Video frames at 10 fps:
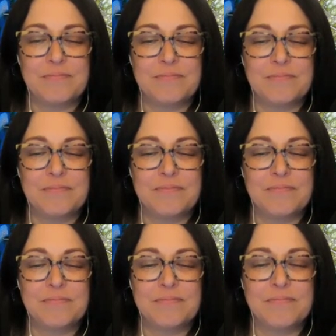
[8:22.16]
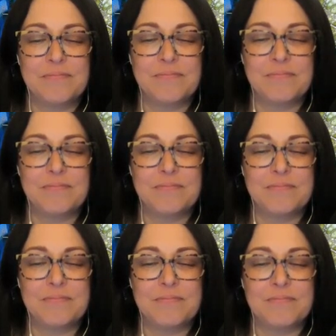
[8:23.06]

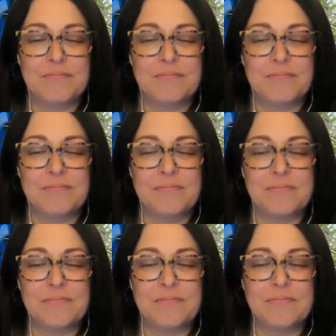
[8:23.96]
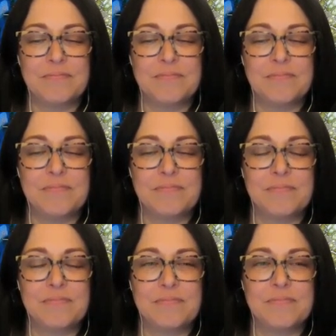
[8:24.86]

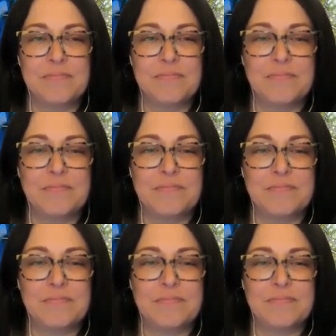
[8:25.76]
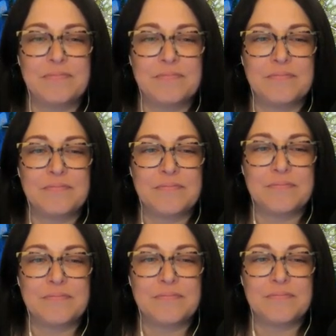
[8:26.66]

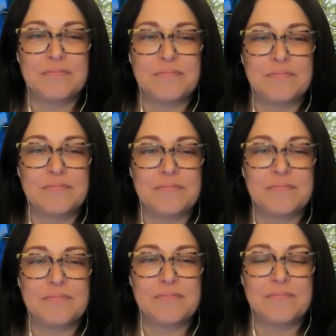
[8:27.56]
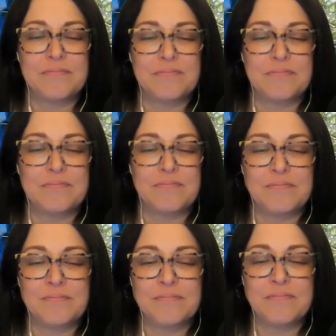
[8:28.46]

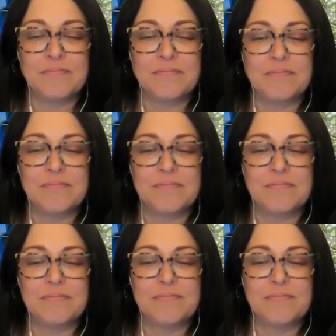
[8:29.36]
The person shown says nothing.